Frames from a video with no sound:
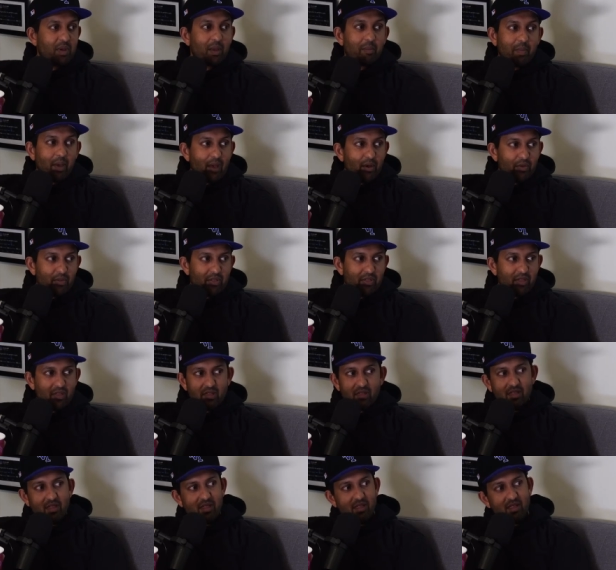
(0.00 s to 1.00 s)
big mouth.
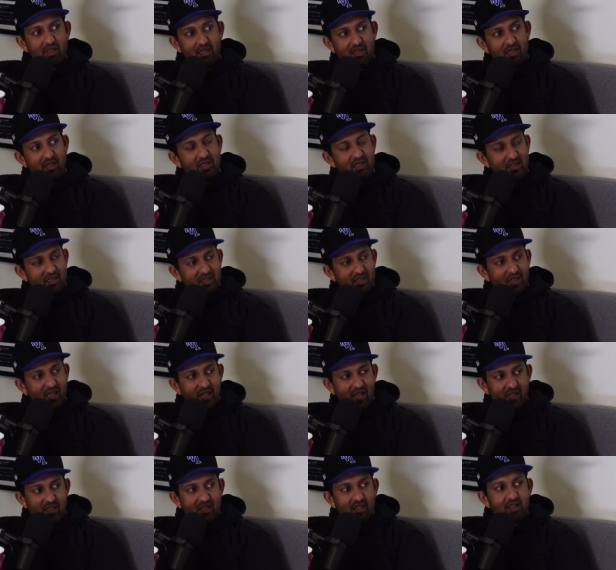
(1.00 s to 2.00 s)
You better be right
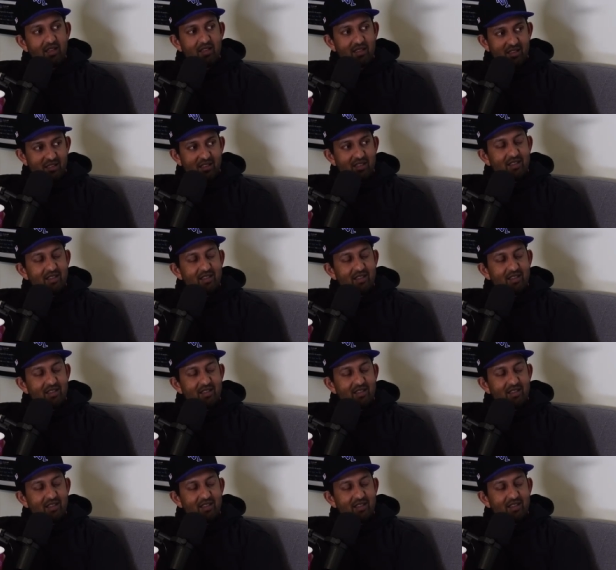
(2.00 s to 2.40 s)
yeah. now.